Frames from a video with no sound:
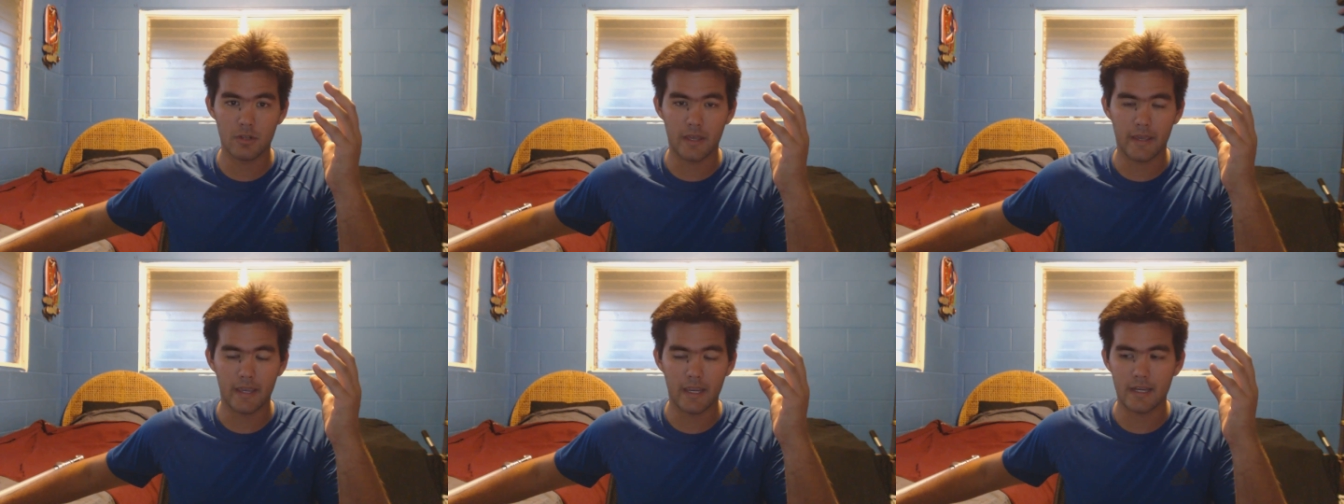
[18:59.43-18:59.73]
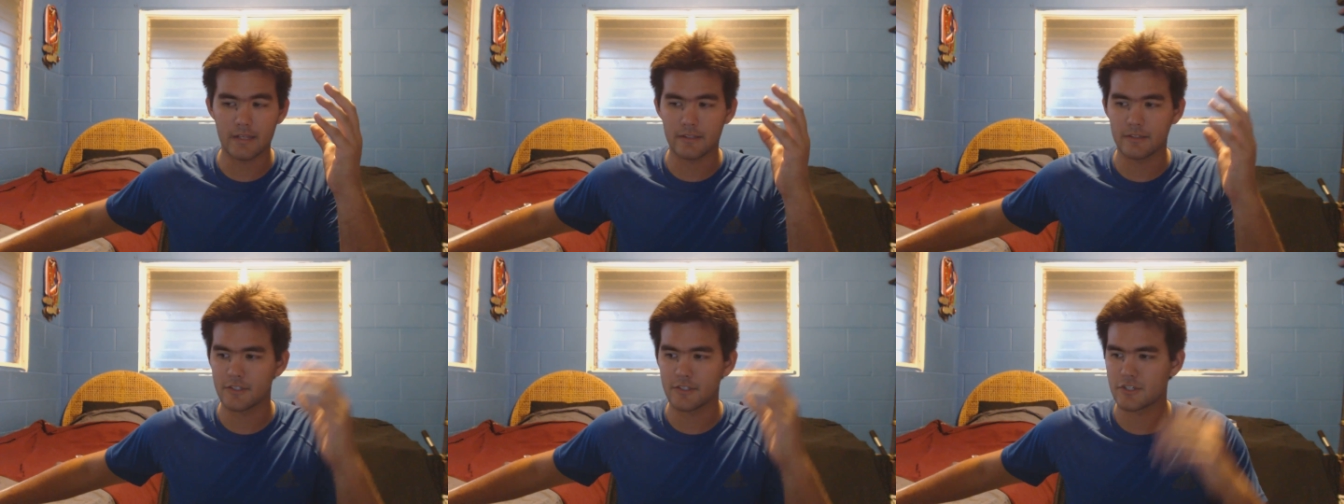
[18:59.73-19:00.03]

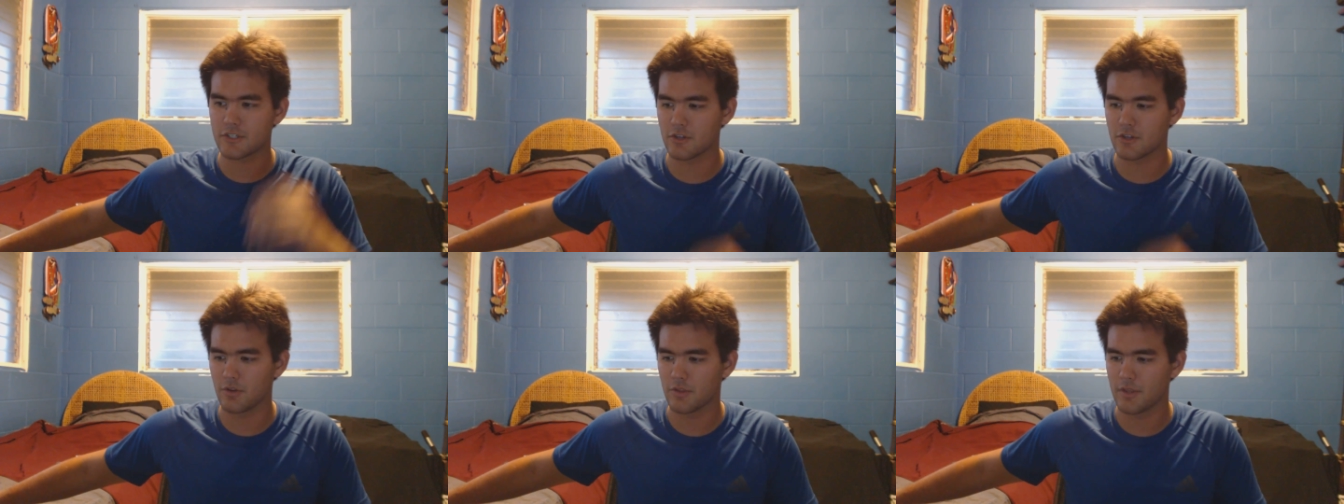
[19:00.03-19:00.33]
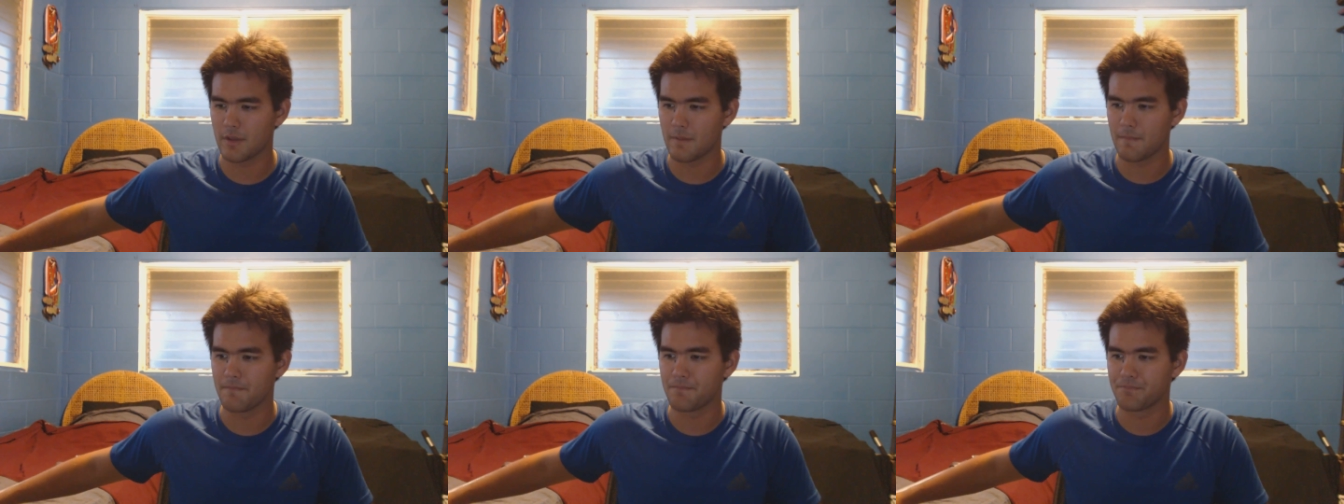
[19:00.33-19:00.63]
aid to show
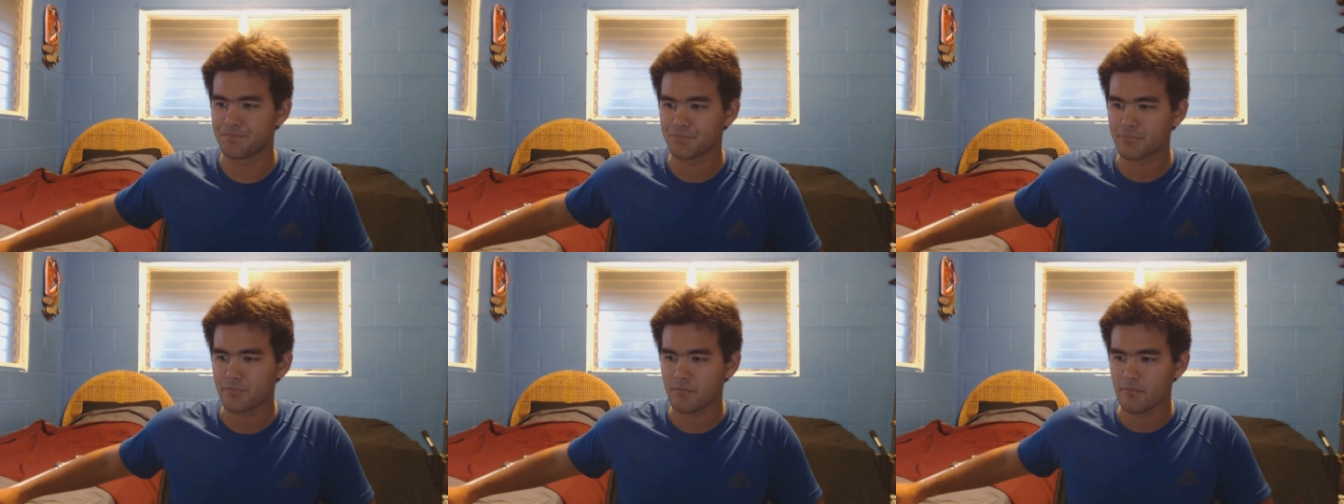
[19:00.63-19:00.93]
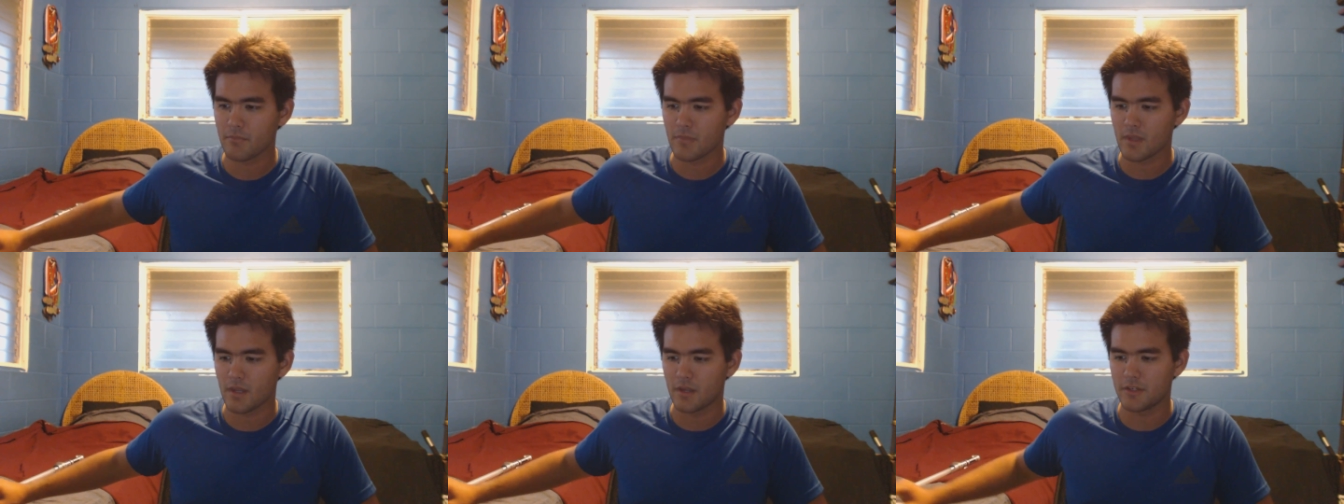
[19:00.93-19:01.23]
them,
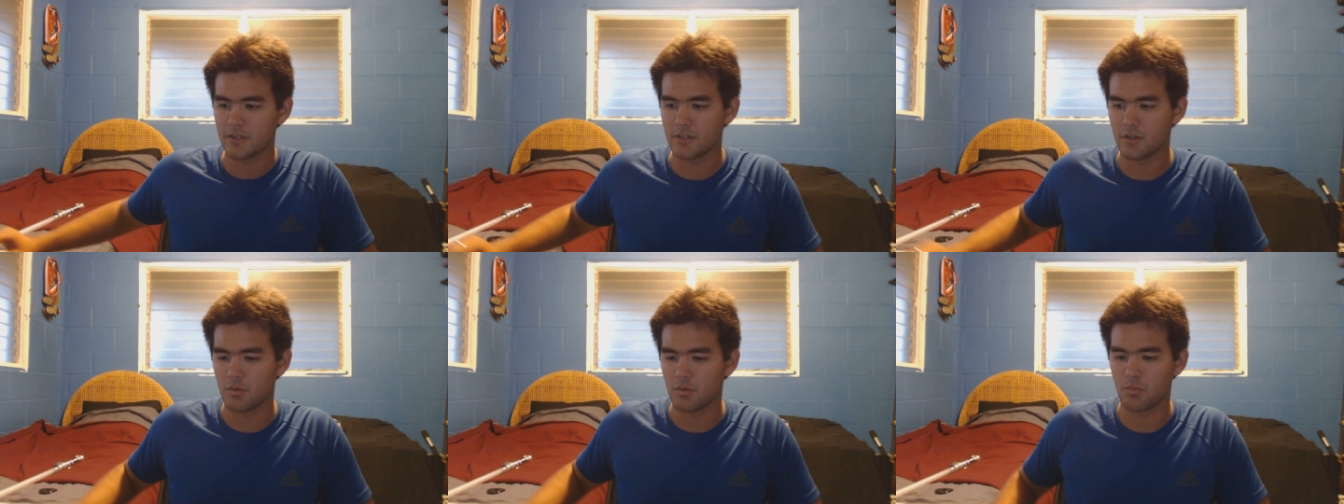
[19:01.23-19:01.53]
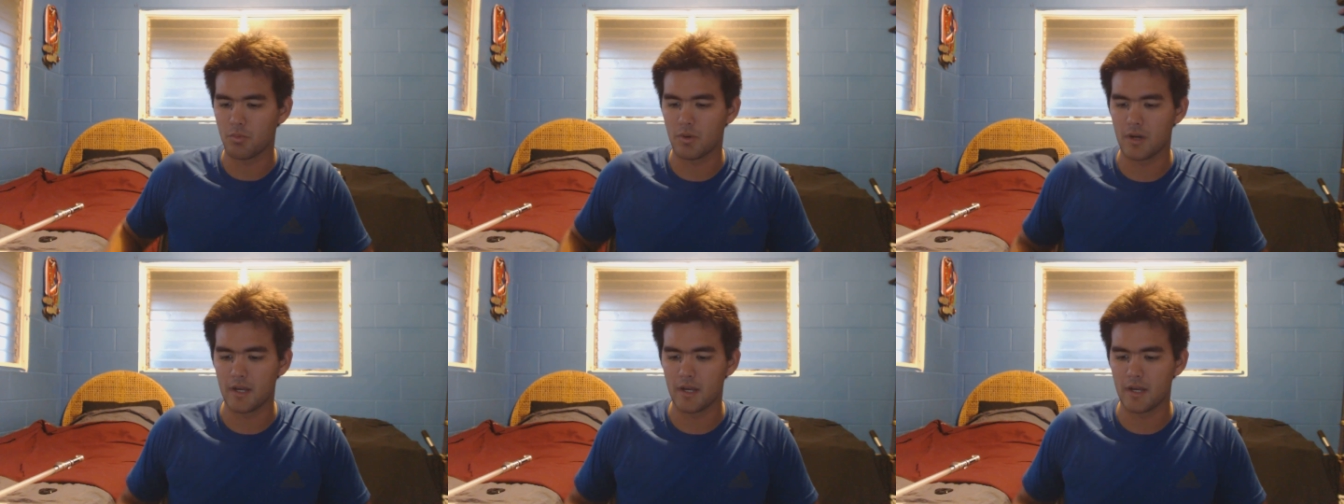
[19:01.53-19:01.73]
you know,